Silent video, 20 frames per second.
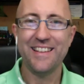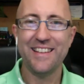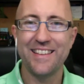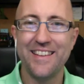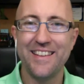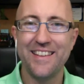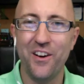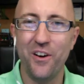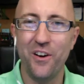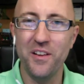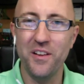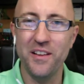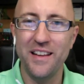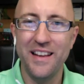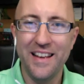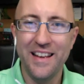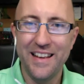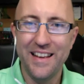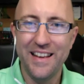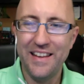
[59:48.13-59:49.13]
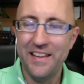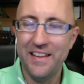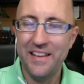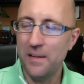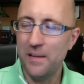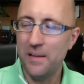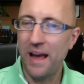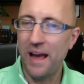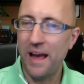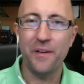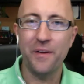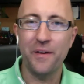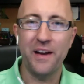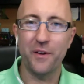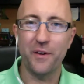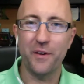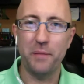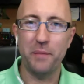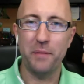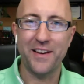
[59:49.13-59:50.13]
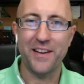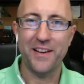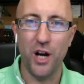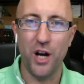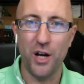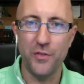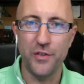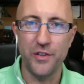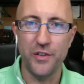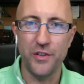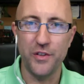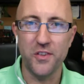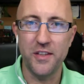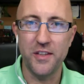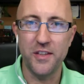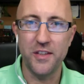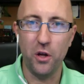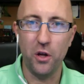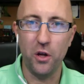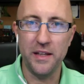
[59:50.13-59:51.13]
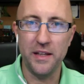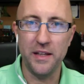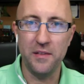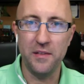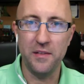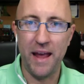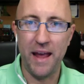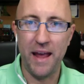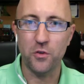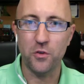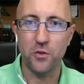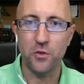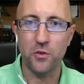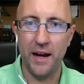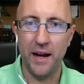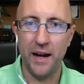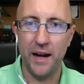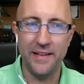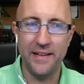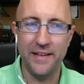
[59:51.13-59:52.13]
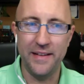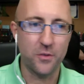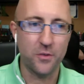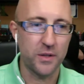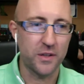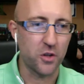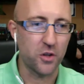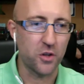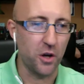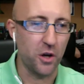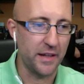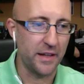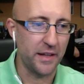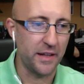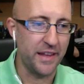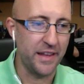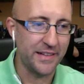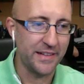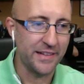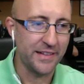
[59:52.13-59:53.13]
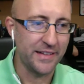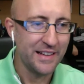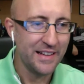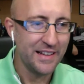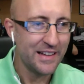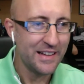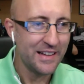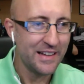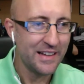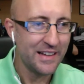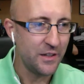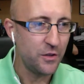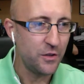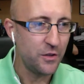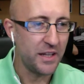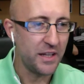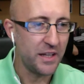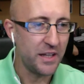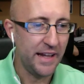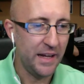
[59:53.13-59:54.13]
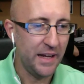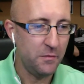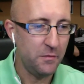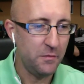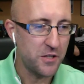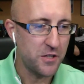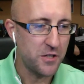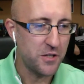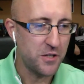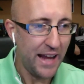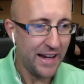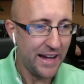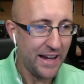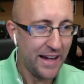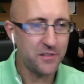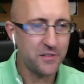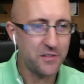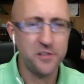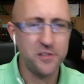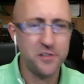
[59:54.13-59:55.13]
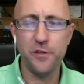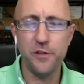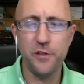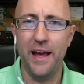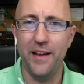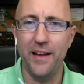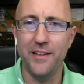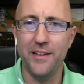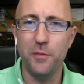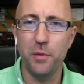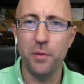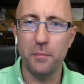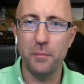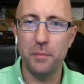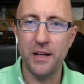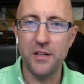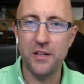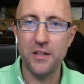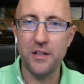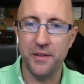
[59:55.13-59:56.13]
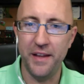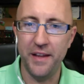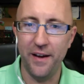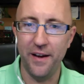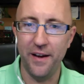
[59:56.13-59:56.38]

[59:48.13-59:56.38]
The all in the Empower Network back office, the all-in mastermind. That's what it's called, I think. Can you say game changer? Hey, how'd you do that? You put a picture in there.